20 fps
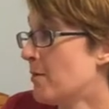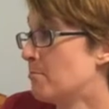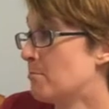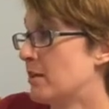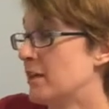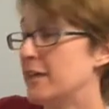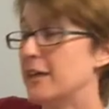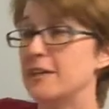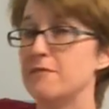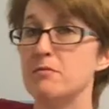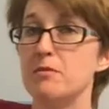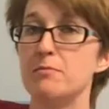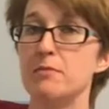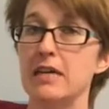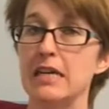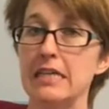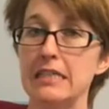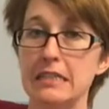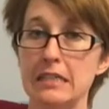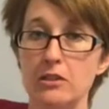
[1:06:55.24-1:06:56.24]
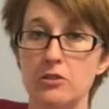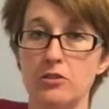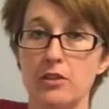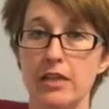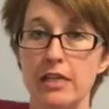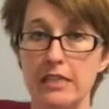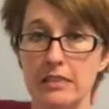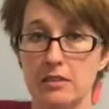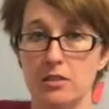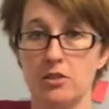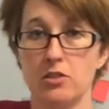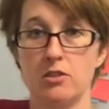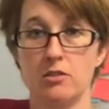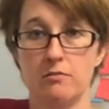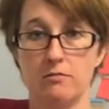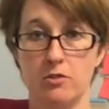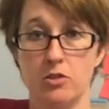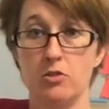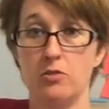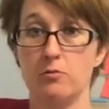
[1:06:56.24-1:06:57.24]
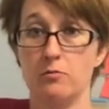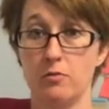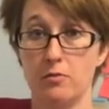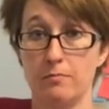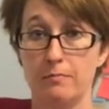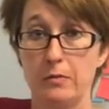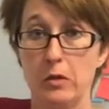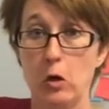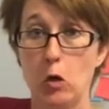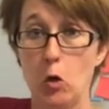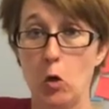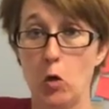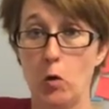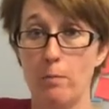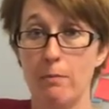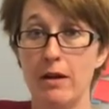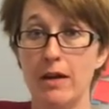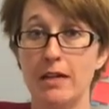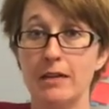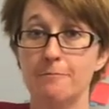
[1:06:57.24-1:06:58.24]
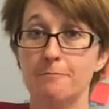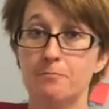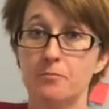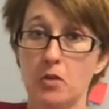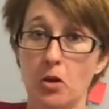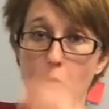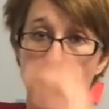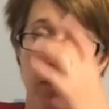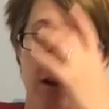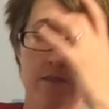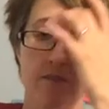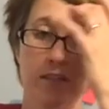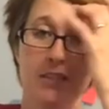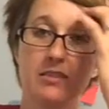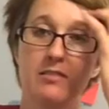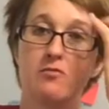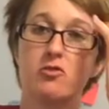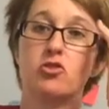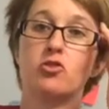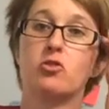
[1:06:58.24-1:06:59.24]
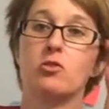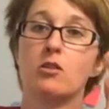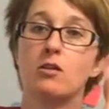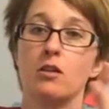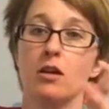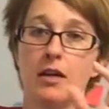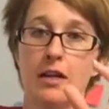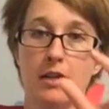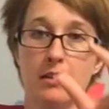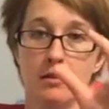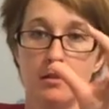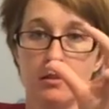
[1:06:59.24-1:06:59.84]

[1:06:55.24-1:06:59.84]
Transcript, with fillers: But I've been buying little things to curb my cravings of sugar. I got